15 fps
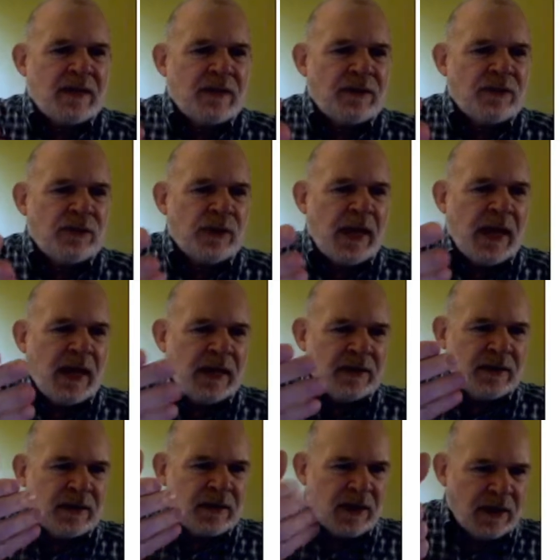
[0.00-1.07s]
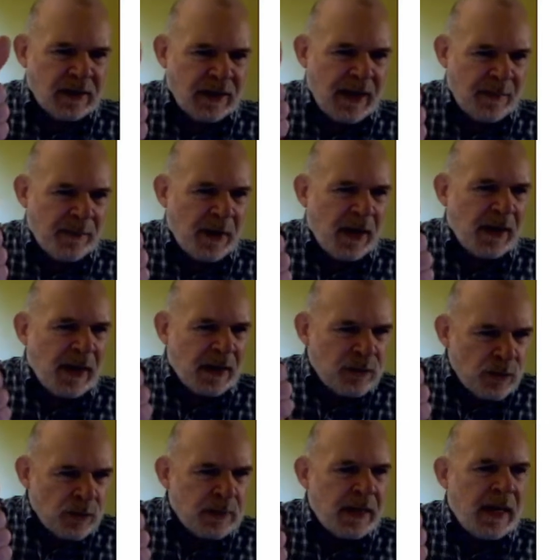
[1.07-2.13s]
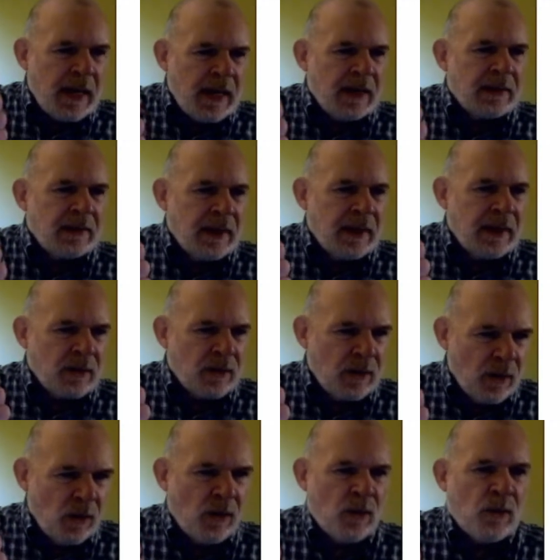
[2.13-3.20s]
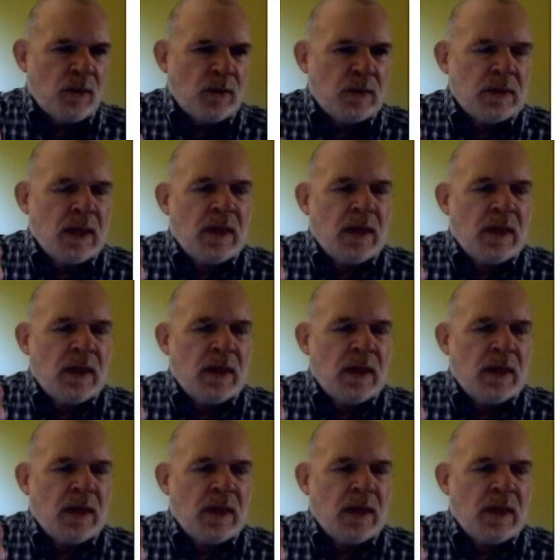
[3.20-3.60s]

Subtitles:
your hand can clamp on it and you can't let go.